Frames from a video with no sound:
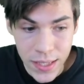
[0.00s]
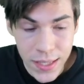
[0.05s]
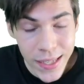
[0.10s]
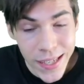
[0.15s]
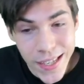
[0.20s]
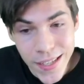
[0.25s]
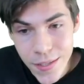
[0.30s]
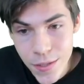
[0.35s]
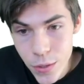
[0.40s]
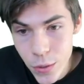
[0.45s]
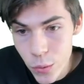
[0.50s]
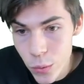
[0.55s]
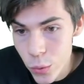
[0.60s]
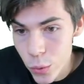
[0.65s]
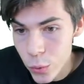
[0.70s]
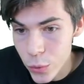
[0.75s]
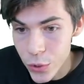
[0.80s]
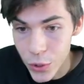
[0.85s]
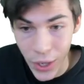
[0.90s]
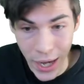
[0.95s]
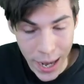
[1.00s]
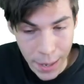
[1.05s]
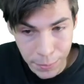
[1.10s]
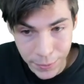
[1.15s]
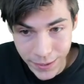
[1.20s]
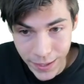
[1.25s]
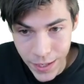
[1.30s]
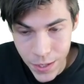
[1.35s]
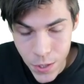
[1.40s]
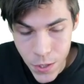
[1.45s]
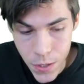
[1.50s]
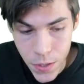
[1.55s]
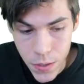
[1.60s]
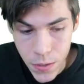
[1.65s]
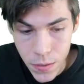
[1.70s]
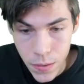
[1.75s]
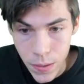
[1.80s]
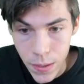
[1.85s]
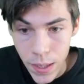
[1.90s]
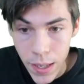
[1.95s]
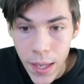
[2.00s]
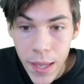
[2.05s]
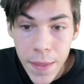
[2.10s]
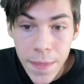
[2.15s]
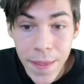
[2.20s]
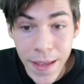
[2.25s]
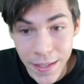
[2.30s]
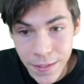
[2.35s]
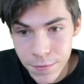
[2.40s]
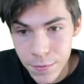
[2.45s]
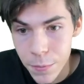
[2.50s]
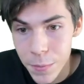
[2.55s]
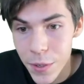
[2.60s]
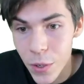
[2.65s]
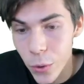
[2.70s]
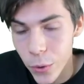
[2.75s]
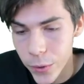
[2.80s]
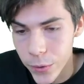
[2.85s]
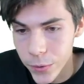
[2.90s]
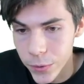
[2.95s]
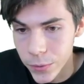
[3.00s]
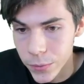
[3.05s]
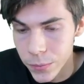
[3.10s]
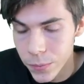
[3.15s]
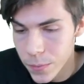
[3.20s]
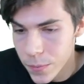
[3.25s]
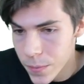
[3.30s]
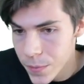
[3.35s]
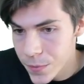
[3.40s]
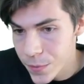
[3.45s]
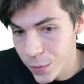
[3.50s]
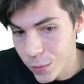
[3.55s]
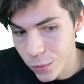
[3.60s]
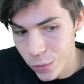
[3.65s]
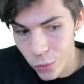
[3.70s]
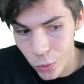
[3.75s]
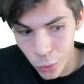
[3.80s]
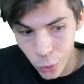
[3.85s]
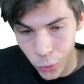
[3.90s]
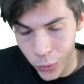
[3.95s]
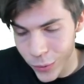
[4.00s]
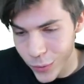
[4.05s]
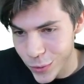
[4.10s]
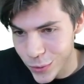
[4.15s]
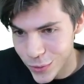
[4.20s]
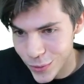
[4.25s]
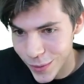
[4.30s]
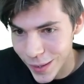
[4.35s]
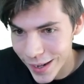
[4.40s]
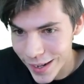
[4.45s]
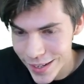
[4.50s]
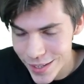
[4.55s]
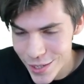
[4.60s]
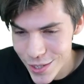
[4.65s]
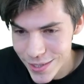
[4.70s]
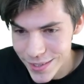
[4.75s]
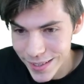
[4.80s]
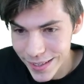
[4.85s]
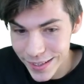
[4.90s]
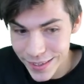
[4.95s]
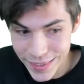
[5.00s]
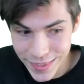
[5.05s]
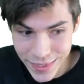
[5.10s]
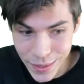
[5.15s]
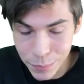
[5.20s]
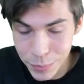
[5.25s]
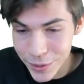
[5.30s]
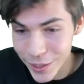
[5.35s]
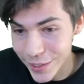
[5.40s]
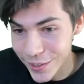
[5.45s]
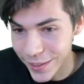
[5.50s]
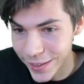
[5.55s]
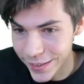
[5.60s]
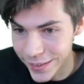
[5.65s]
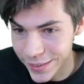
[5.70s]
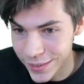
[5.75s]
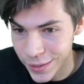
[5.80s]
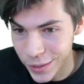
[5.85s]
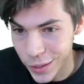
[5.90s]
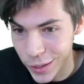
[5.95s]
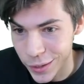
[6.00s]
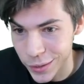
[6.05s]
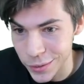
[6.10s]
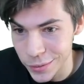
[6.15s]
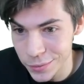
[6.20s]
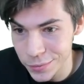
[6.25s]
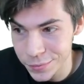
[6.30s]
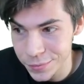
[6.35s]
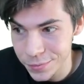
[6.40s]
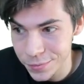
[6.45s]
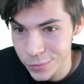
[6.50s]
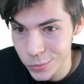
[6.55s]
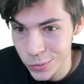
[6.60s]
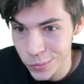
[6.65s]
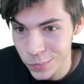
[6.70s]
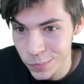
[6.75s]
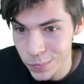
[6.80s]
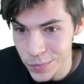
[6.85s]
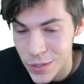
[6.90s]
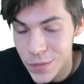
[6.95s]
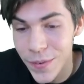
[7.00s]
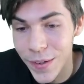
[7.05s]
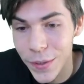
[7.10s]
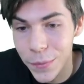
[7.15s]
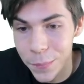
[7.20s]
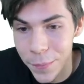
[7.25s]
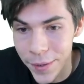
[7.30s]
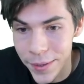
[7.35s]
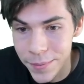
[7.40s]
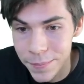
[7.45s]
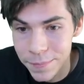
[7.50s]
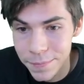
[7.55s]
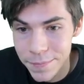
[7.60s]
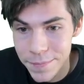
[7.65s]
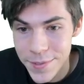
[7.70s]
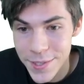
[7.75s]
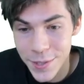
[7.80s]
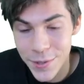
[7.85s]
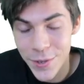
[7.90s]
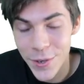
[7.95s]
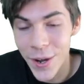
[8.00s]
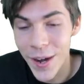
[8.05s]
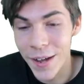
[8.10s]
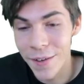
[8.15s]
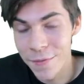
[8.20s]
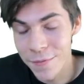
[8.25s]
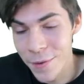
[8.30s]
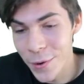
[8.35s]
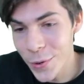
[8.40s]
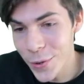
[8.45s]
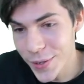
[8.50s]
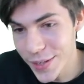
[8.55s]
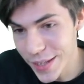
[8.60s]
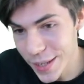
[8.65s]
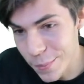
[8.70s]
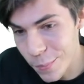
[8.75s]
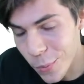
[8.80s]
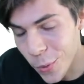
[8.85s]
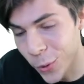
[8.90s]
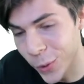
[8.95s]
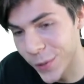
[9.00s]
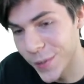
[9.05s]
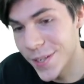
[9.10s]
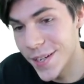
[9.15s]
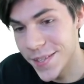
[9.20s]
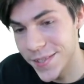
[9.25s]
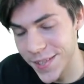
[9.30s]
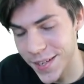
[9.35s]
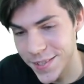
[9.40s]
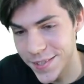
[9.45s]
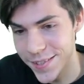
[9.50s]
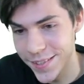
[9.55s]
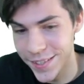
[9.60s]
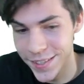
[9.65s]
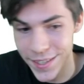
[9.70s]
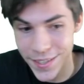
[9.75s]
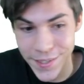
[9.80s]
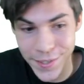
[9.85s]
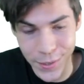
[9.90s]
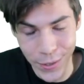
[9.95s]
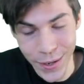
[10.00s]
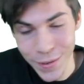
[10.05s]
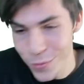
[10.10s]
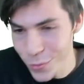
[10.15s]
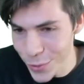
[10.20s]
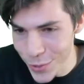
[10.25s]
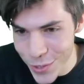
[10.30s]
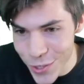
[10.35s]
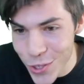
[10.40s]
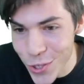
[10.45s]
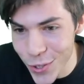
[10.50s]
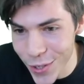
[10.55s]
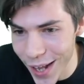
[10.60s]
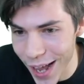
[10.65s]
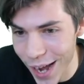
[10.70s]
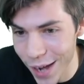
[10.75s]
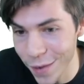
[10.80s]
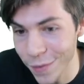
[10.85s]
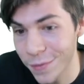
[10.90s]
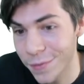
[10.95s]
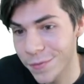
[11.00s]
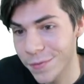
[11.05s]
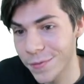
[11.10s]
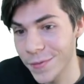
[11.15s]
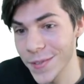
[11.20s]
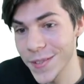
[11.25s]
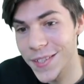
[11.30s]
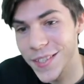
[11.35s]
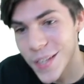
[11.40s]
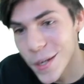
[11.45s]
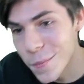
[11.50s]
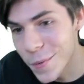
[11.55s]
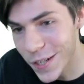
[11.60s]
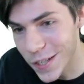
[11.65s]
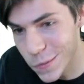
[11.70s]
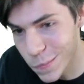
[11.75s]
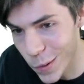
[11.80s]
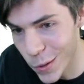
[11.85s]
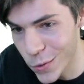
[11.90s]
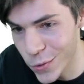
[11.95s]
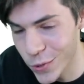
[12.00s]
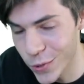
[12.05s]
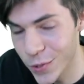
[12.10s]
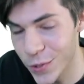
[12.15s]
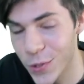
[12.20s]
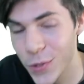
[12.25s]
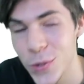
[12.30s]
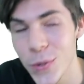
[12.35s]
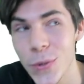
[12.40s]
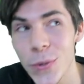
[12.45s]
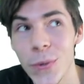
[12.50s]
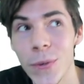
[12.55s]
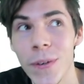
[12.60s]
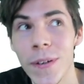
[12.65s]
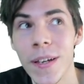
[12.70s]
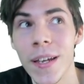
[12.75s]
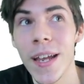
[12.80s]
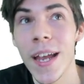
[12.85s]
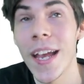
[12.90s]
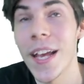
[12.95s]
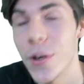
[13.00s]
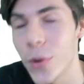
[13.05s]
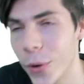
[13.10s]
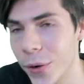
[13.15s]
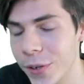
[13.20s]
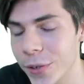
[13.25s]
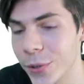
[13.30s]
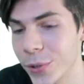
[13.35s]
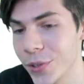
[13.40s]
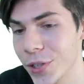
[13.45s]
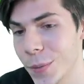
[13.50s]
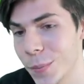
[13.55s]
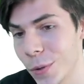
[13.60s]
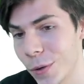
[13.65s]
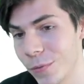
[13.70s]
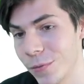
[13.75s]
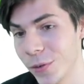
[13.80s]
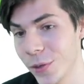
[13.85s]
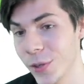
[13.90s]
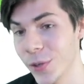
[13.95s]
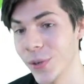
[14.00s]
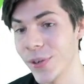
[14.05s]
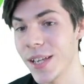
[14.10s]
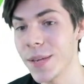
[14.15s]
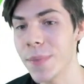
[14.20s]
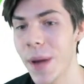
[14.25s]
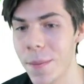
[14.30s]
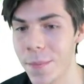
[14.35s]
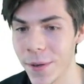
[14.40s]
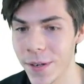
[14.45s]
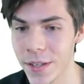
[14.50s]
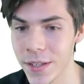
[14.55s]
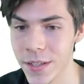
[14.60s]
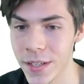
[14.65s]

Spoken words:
into your application, that's from an oracle. So oracles are kind of just like the bloodline of development. So they're a very important necessity. And so everyone should have some exposure to an oracle in their portfolio, in my opinion.